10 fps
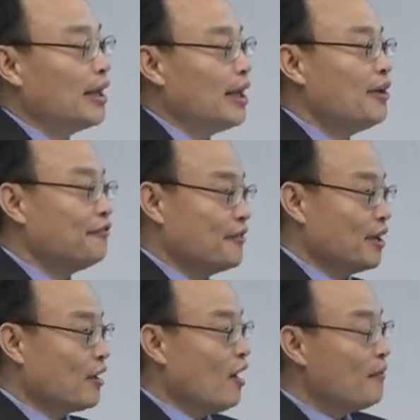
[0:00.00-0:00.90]
If
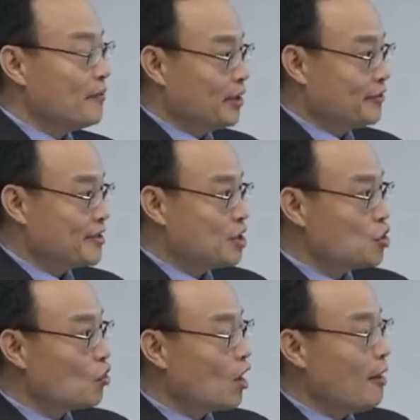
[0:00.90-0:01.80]
the, the
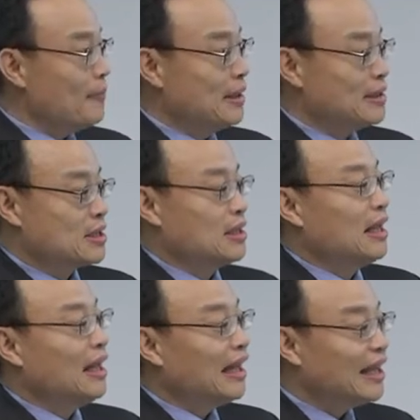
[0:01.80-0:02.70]
central government
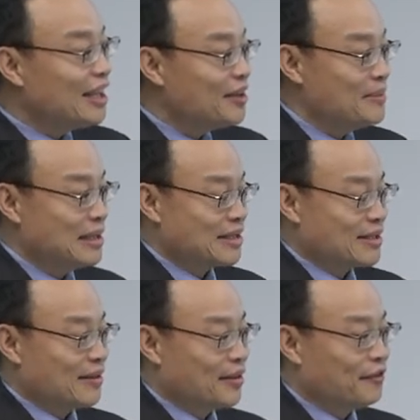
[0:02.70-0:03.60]
limit
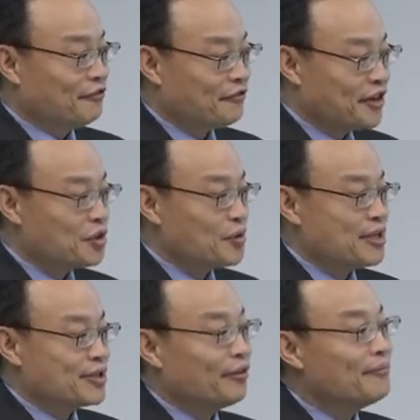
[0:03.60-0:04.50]
the
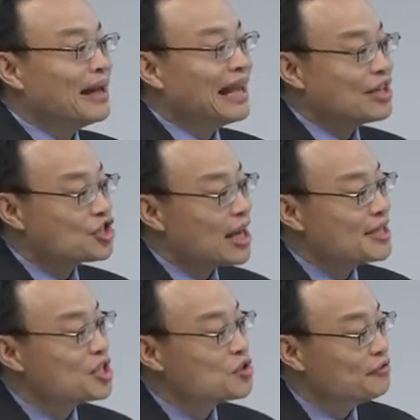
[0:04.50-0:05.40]
frequency of mainland
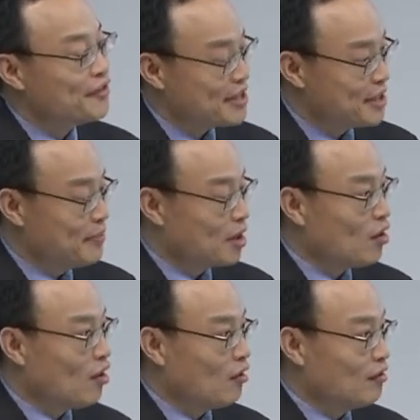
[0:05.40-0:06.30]
Chinese to visit
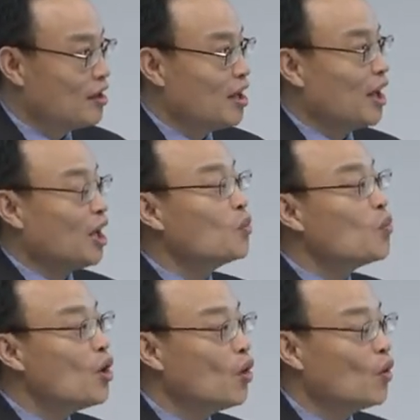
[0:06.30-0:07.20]
Macau, it
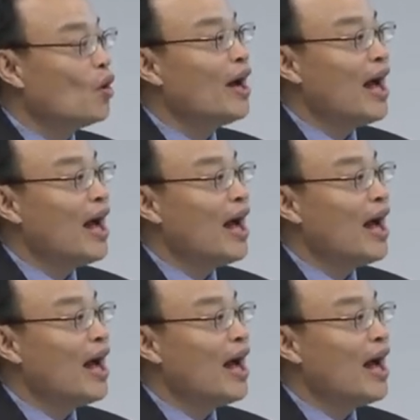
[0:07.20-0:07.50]
will